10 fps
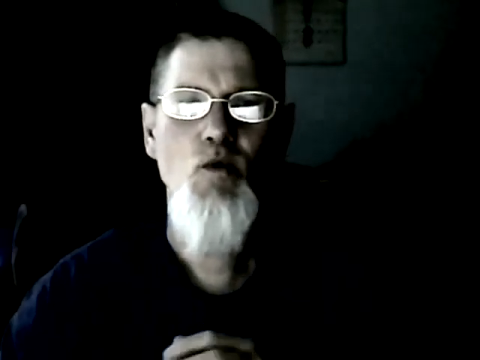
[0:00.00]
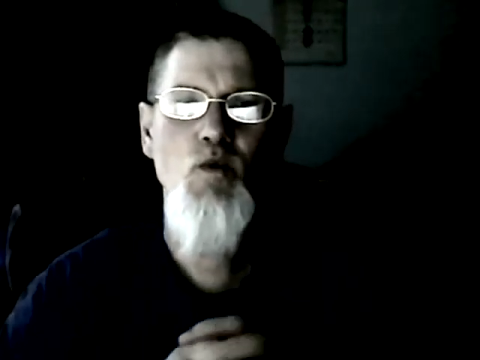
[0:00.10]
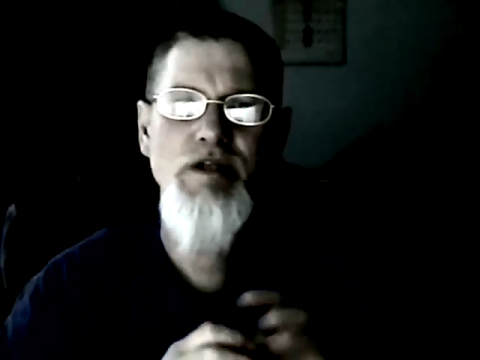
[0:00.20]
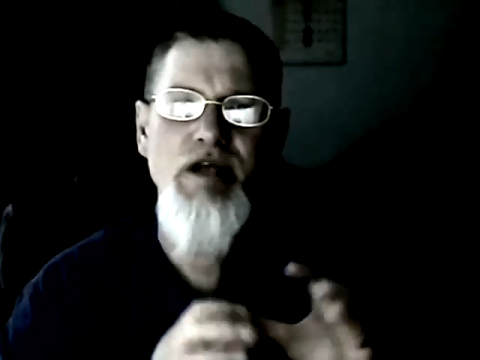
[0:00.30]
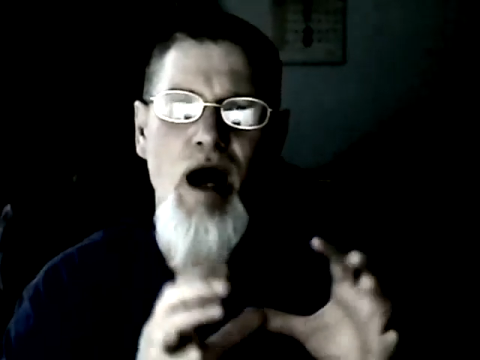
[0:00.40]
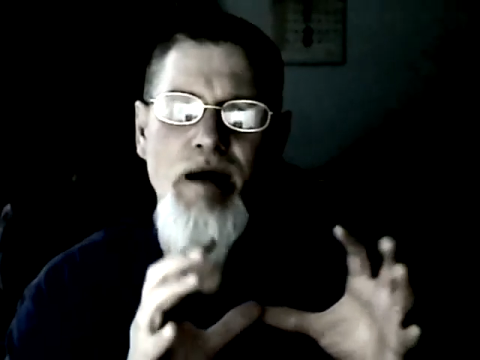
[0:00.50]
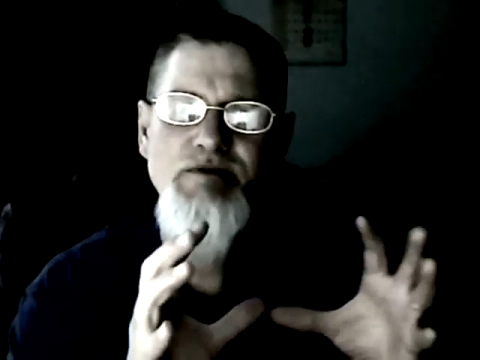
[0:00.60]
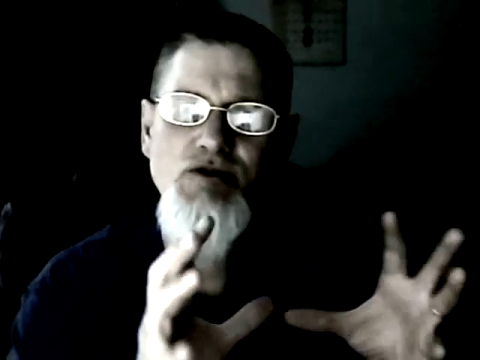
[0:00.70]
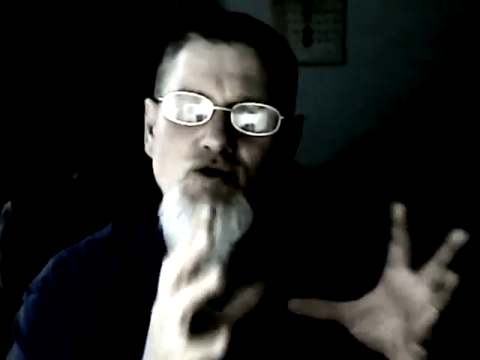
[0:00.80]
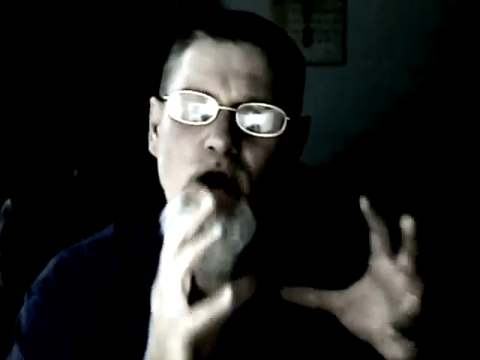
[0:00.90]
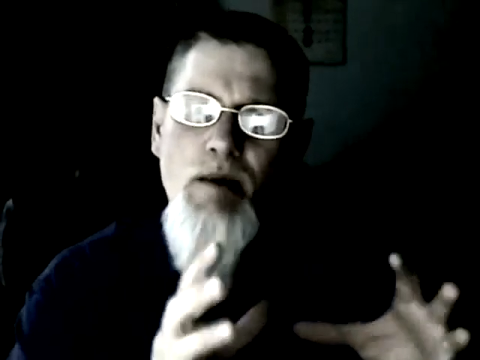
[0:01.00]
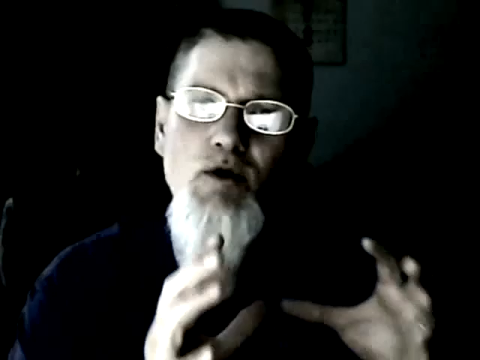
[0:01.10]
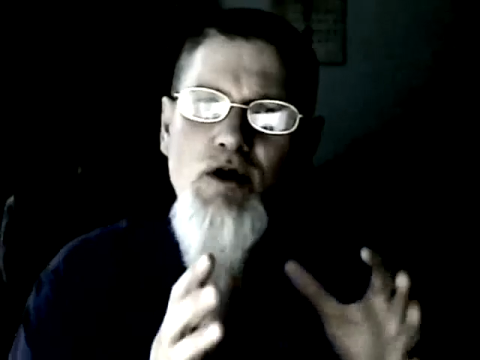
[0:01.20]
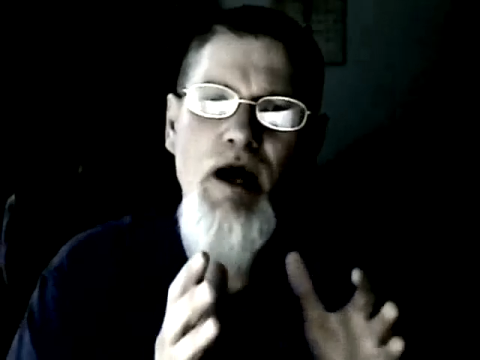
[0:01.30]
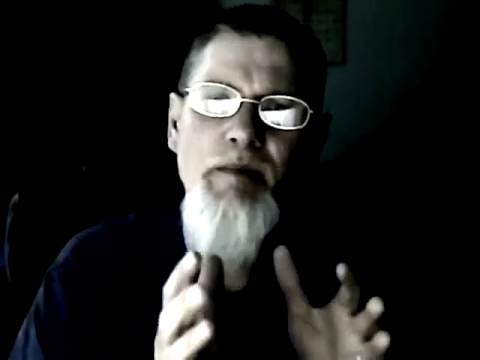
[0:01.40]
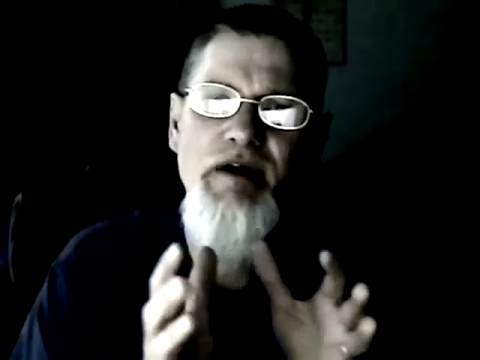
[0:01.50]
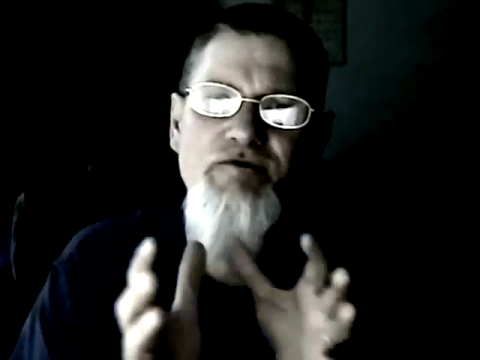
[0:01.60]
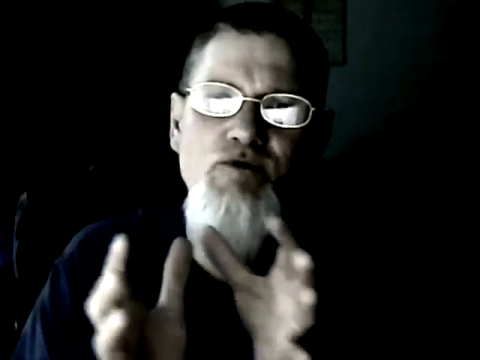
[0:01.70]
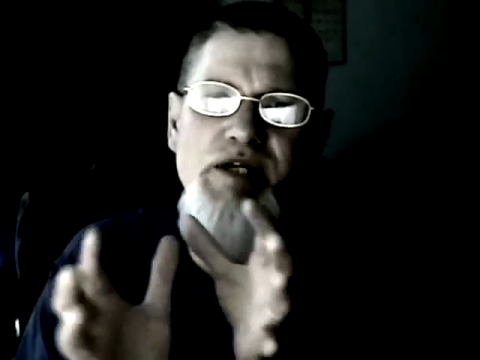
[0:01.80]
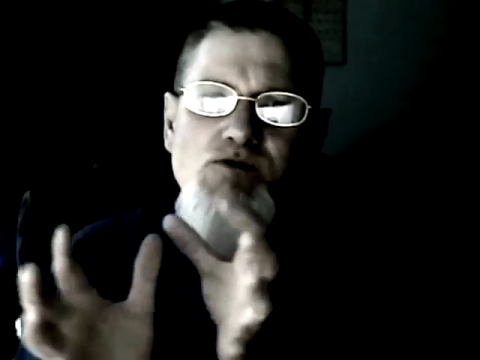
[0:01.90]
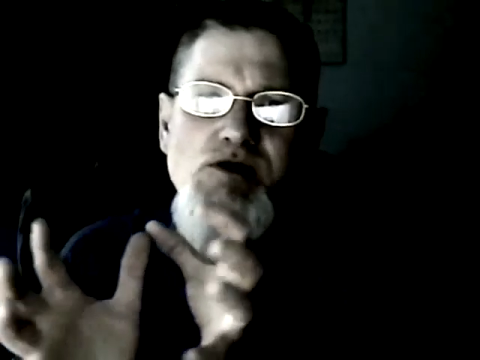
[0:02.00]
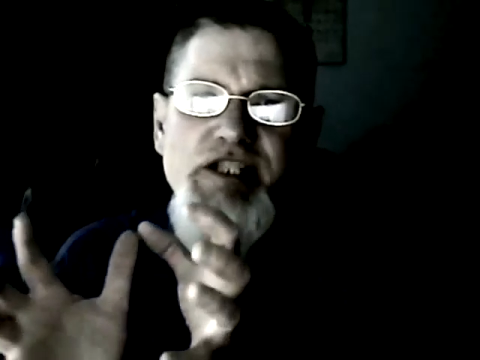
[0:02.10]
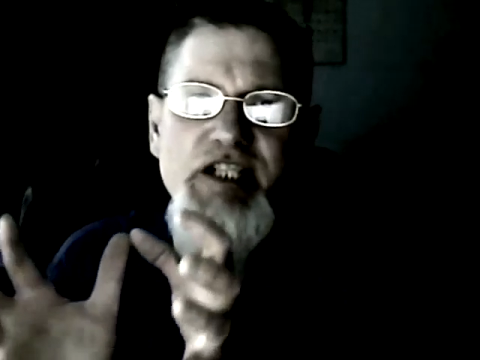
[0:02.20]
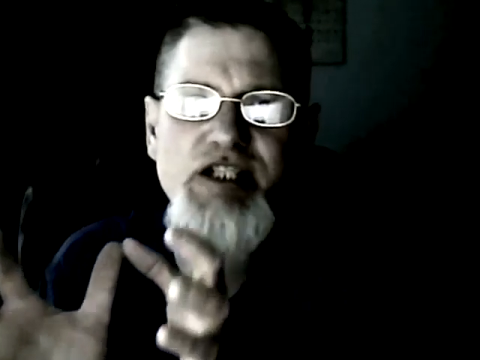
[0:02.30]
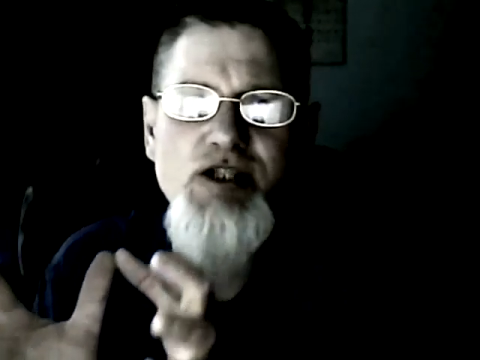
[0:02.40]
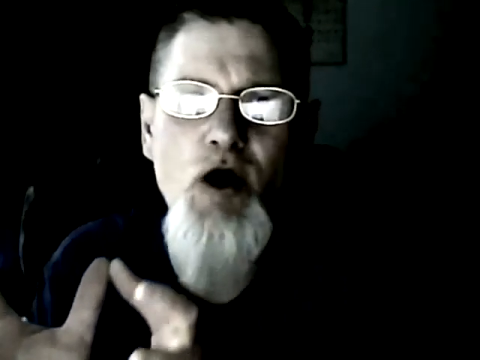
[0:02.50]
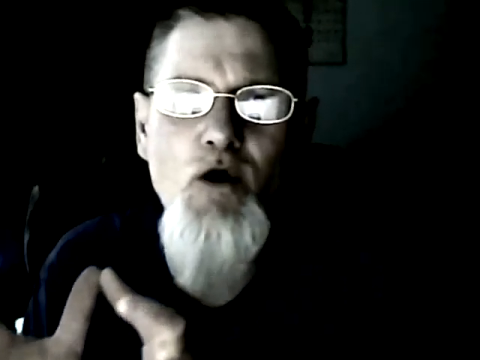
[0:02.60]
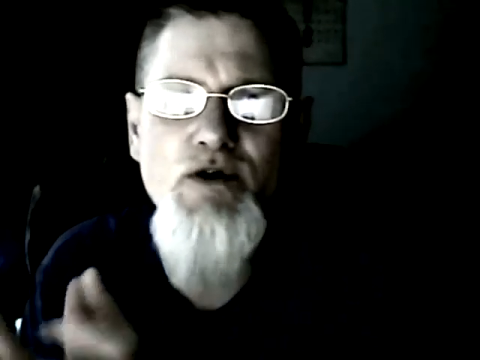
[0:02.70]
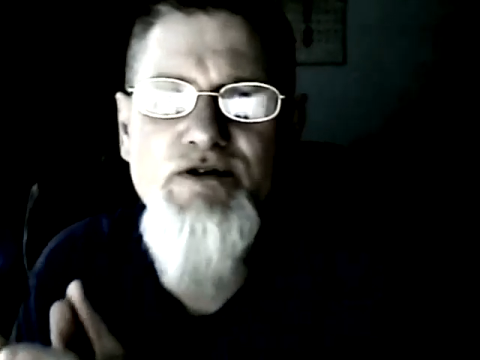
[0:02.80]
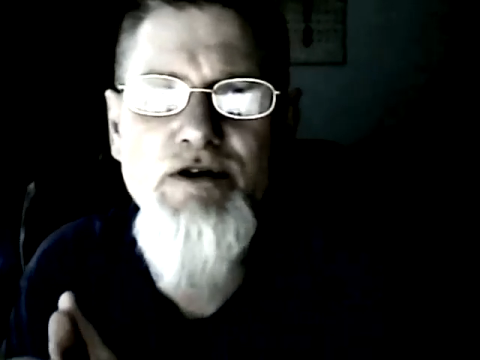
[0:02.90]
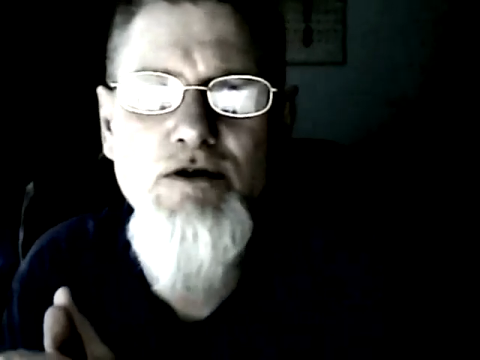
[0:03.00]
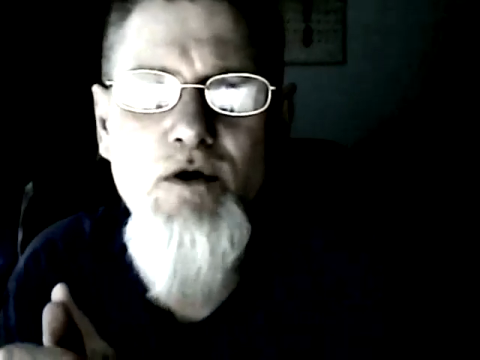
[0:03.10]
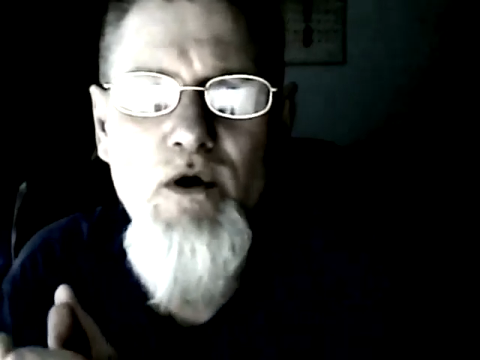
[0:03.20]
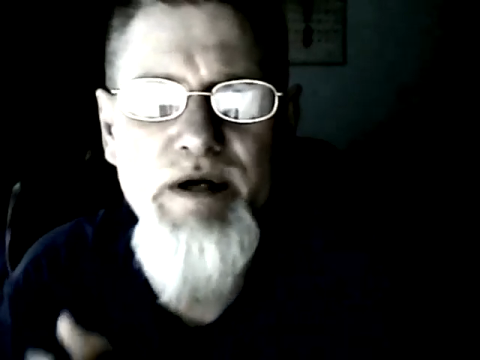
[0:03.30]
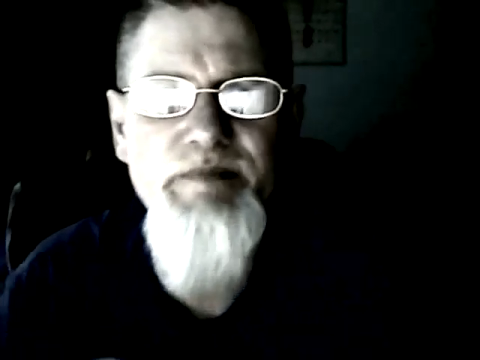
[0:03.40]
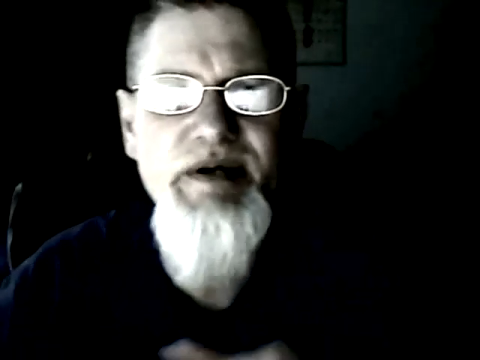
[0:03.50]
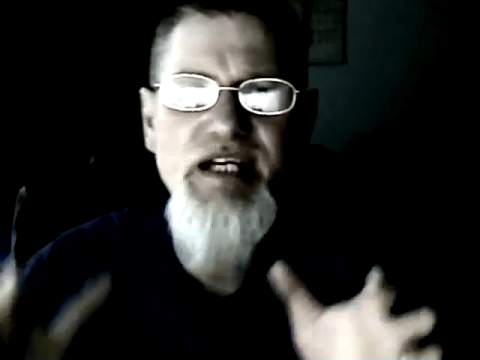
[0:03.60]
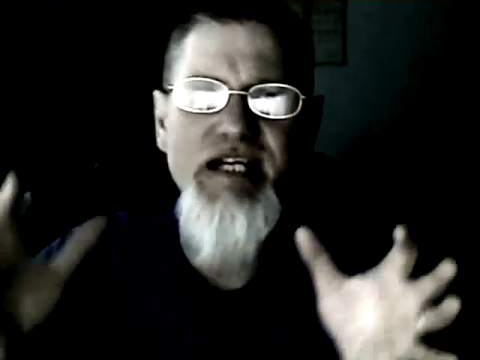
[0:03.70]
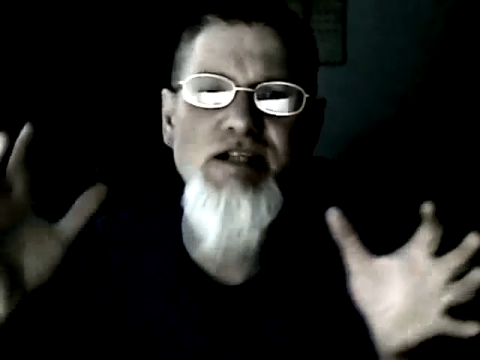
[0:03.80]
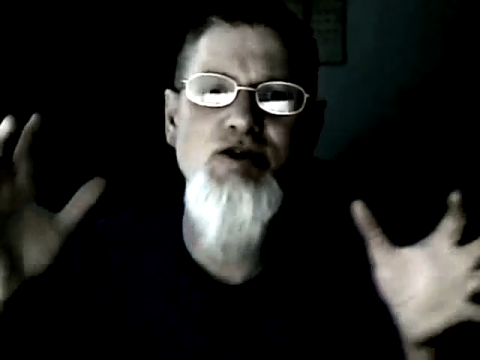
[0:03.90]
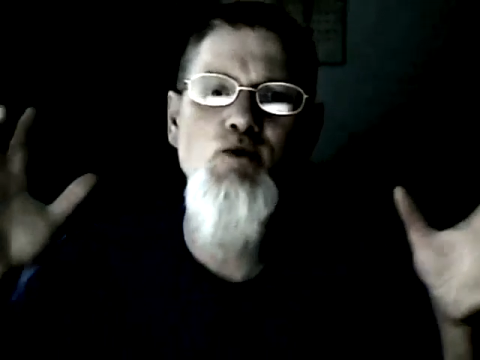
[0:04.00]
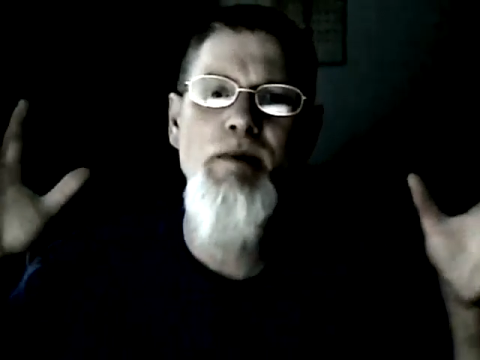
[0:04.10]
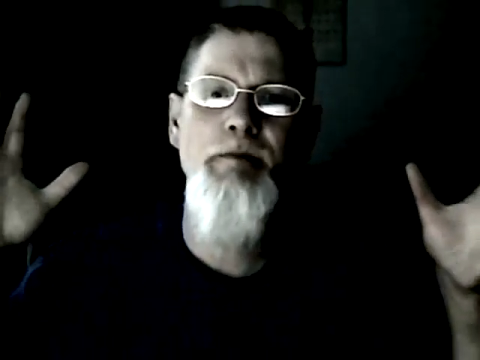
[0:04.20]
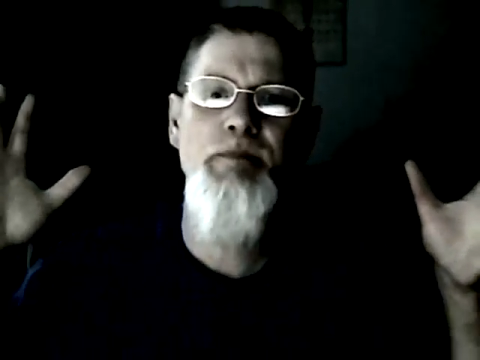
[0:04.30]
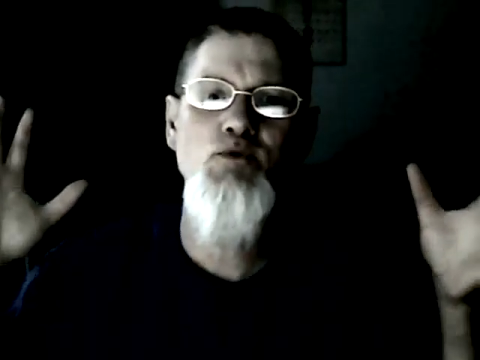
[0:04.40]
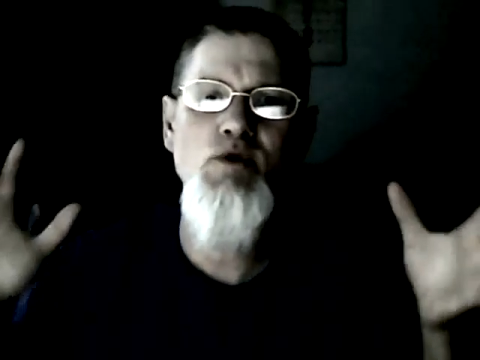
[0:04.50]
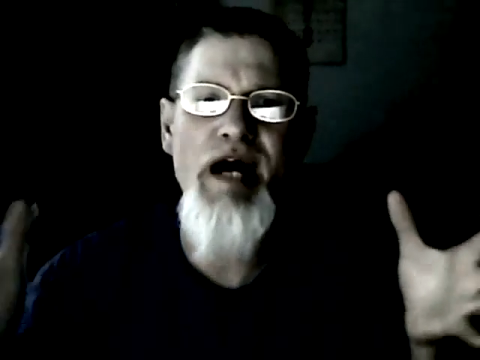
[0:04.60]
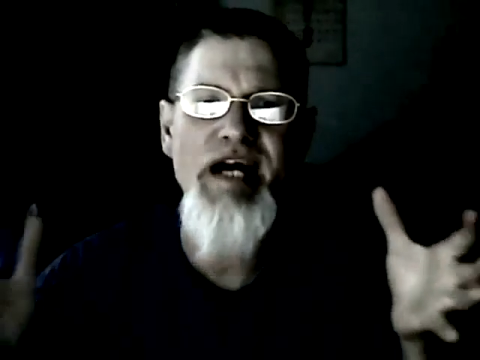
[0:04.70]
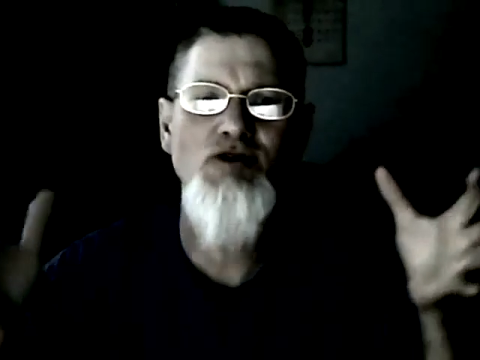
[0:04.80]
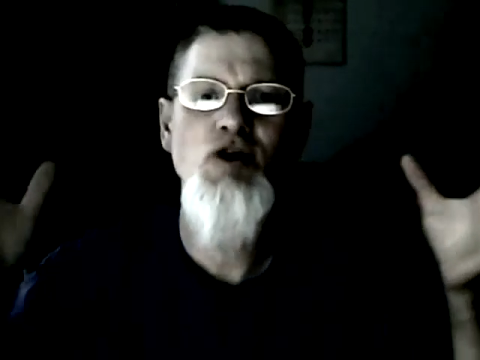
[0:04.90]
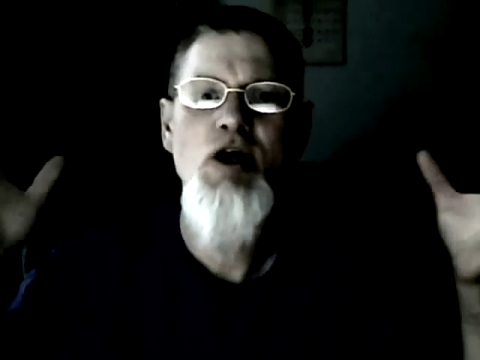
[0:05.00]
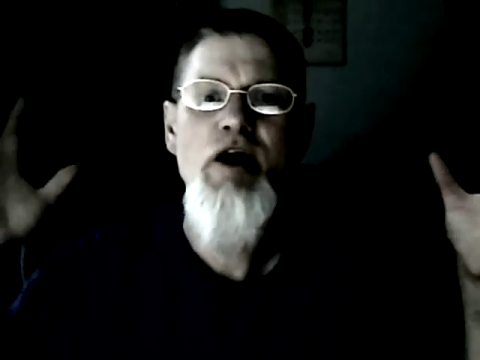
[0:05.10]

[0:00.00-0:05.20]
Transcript: When times of trouble come, if we will just go to the Lord and begin to embrace